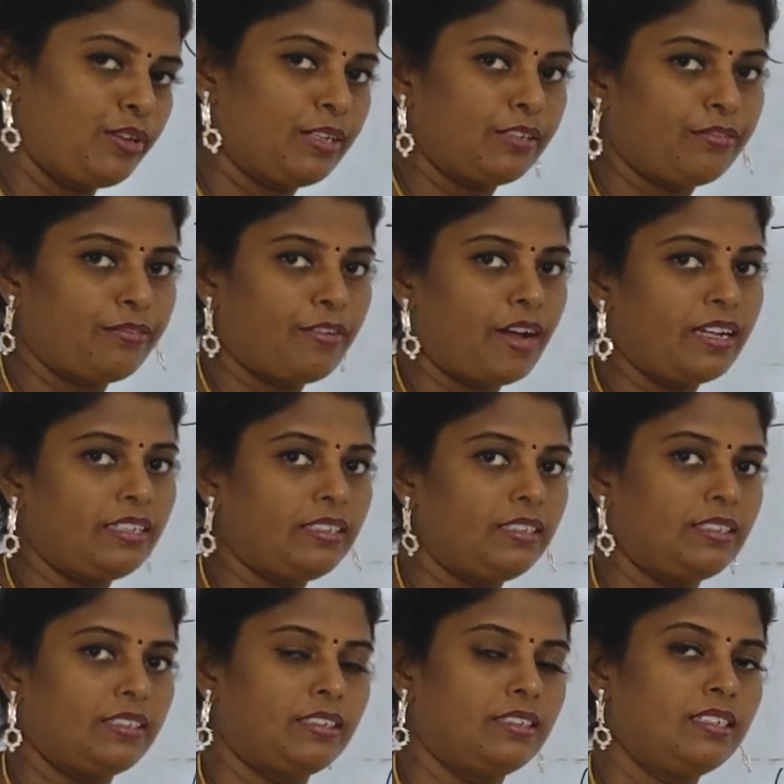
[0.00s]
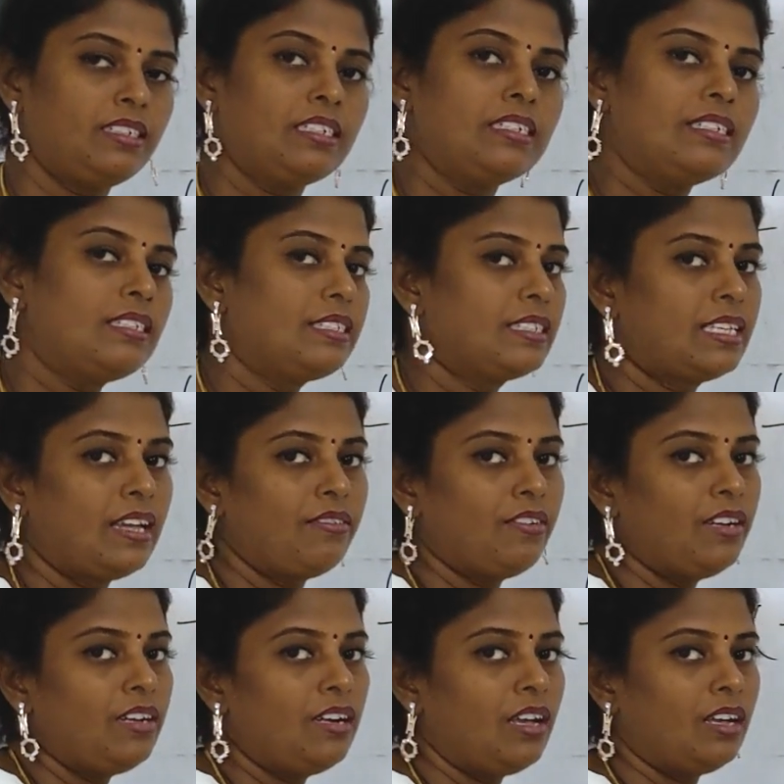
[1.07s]
verified the
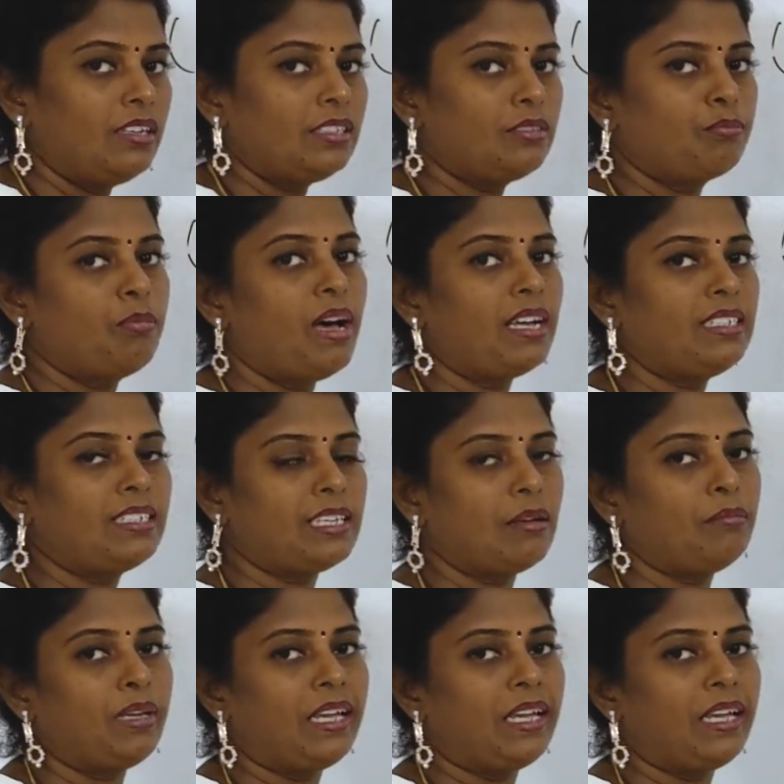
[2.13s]
7 laws by some